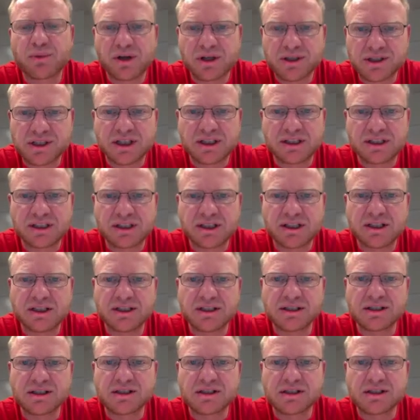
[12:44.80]
project
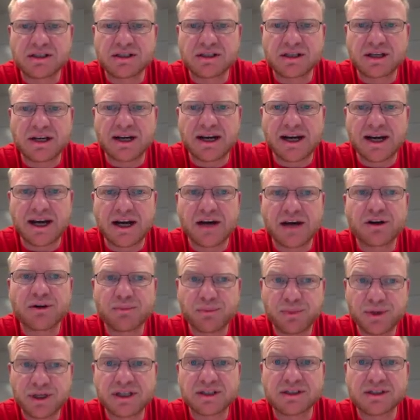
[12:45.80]
is
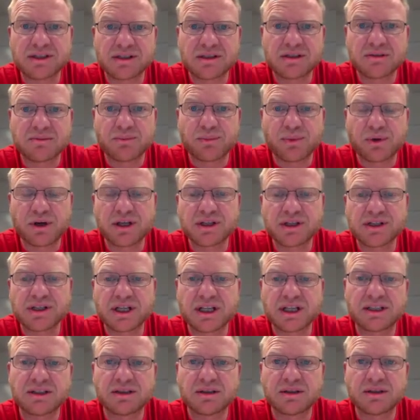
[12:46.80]
our biggest
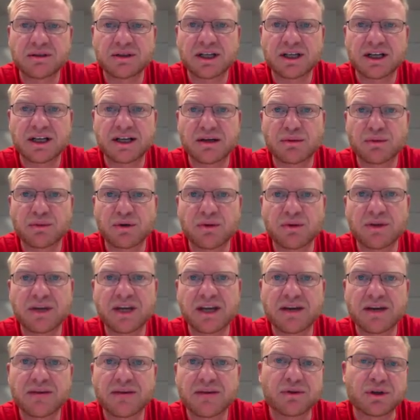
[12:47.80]
project probably
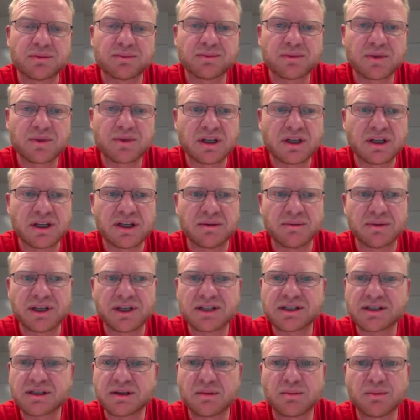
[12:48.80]
ever.
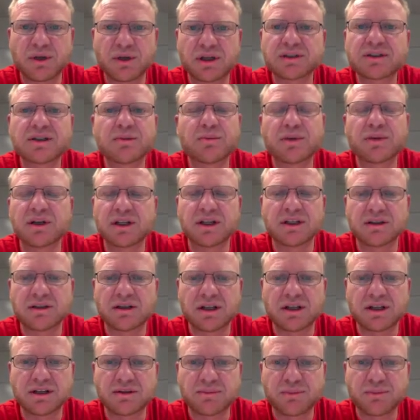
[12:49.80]
It's a
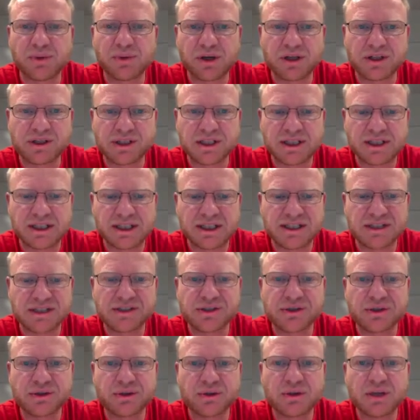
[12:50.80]
multi-billion-dollar project, and
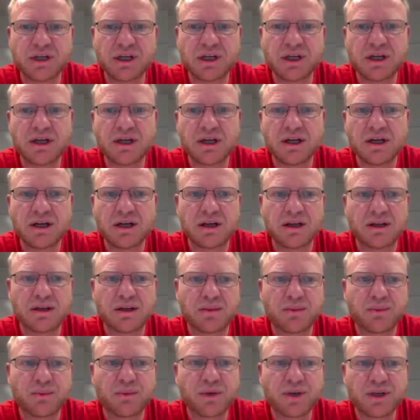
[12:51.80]
so the
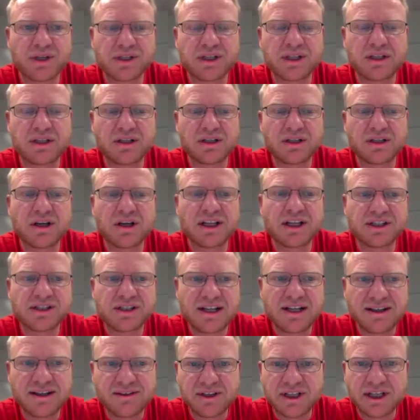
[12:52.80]
project, the Knowledge
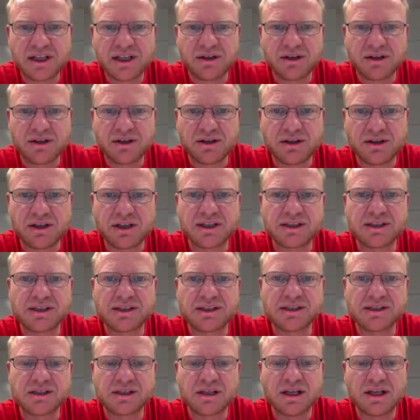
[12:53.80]
Navigator,
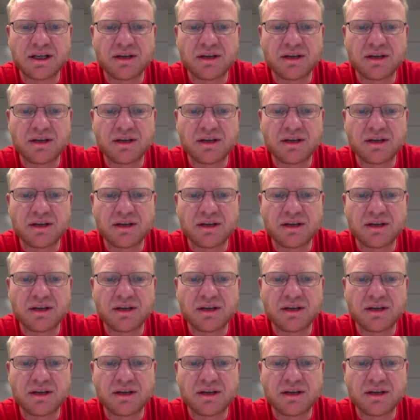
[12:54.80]
is